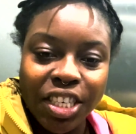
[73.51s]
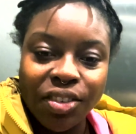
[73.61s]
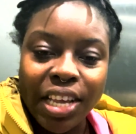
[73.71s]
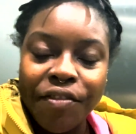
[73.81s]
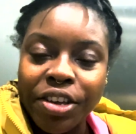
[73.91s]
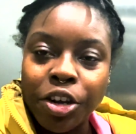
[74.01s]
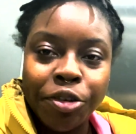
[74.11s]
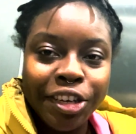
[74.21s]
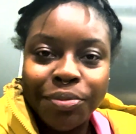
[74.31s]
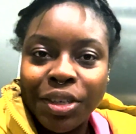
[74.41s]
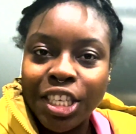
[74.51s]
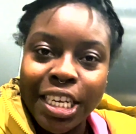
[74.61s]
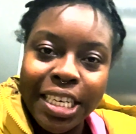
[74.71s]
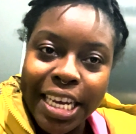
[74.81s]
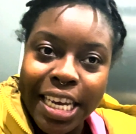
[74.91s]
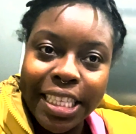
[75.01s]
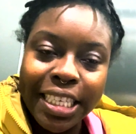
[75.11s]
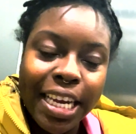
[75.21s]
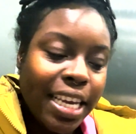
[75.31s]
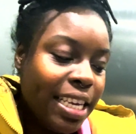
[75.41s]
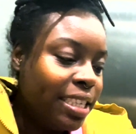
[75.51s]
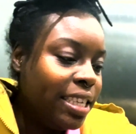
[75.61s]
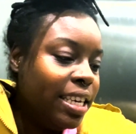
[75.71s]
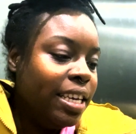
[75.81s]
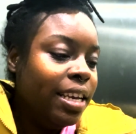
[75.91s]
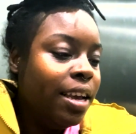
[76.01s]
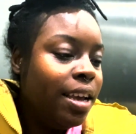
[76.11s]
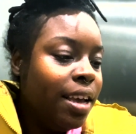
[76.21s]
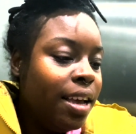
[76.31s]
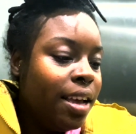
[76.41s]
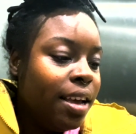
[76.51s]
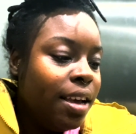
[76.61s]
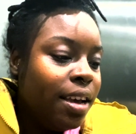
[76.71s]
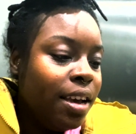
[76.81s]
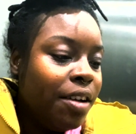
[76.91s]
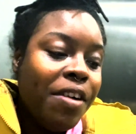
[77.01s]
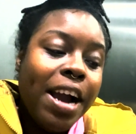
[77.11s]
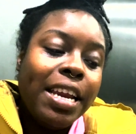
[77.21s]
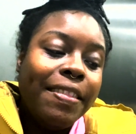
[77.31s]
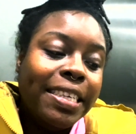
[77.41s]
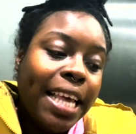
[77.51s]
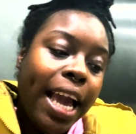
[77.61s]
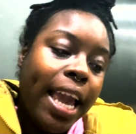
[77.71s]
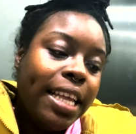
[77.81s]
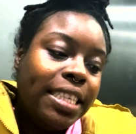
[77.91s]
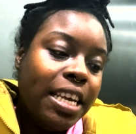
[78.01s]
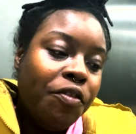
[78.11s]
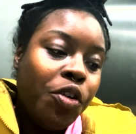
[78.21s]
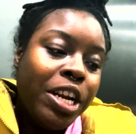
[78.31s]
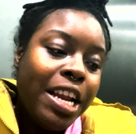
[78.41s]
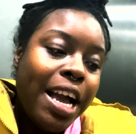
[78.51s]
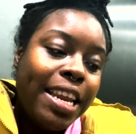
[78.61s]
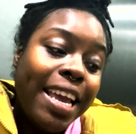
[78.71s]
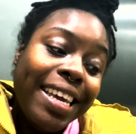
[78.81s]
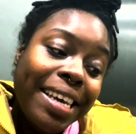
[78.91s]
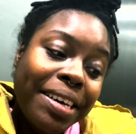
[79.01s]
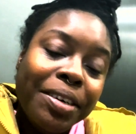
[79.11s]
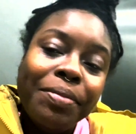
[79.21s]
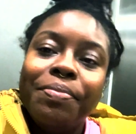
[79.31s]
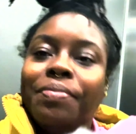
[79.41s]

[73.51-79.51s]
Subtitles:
She's having a Christmas shindig. Today is the Friday the 2nd, 10:49 a.m.